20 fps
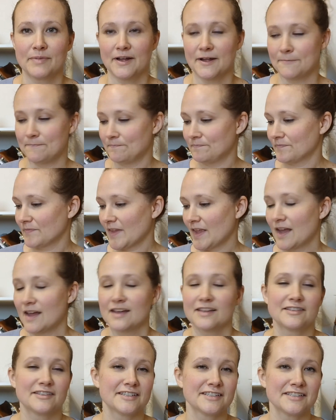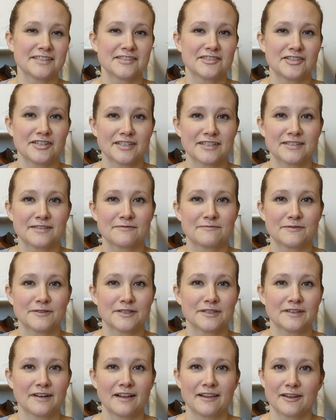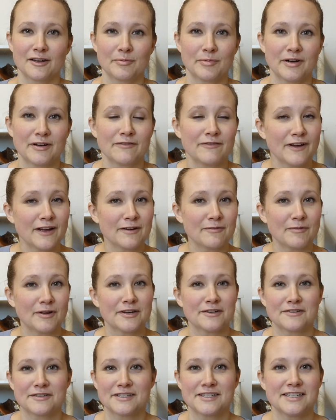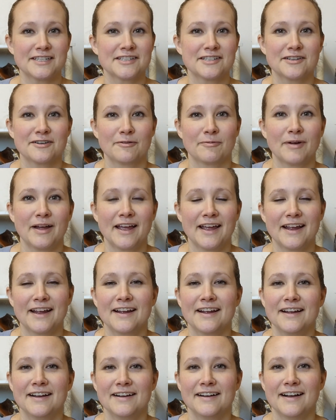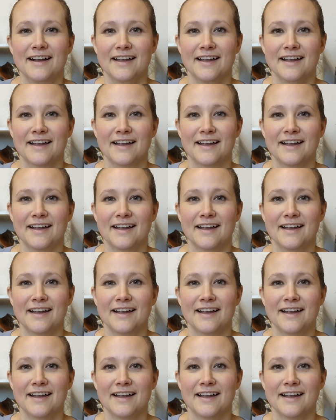But this is just for a little bit of fun while you're stitching away,